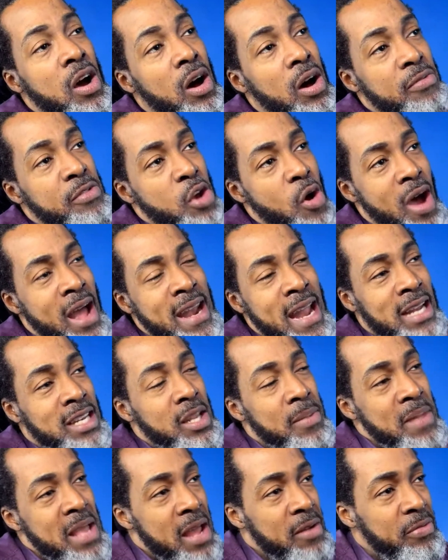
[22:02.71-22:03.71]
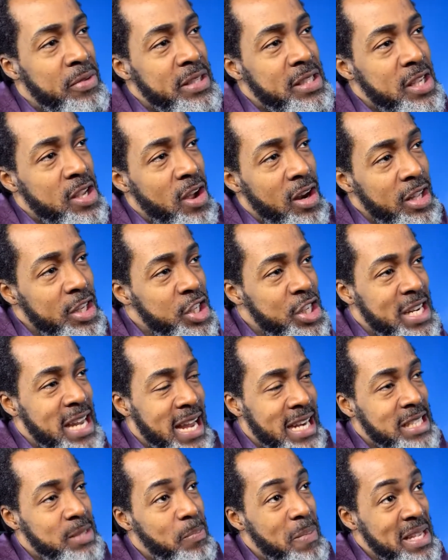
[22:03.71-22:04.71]
of your anatomy and physiology,
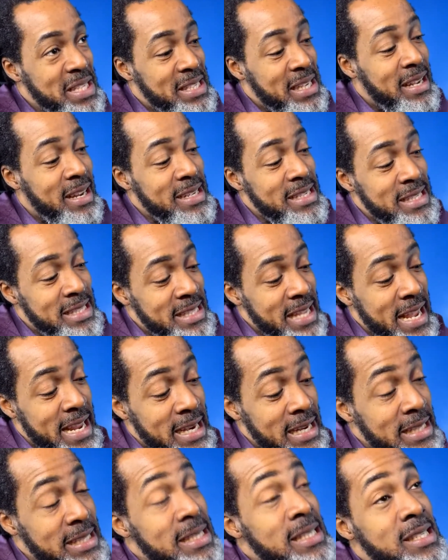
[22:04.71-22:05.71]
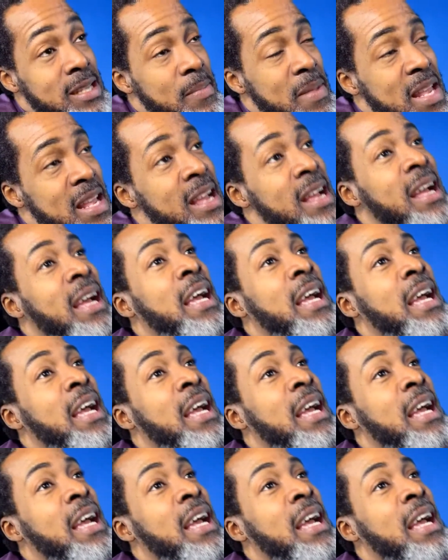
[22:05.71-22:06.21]
that is basically saying, listen to me,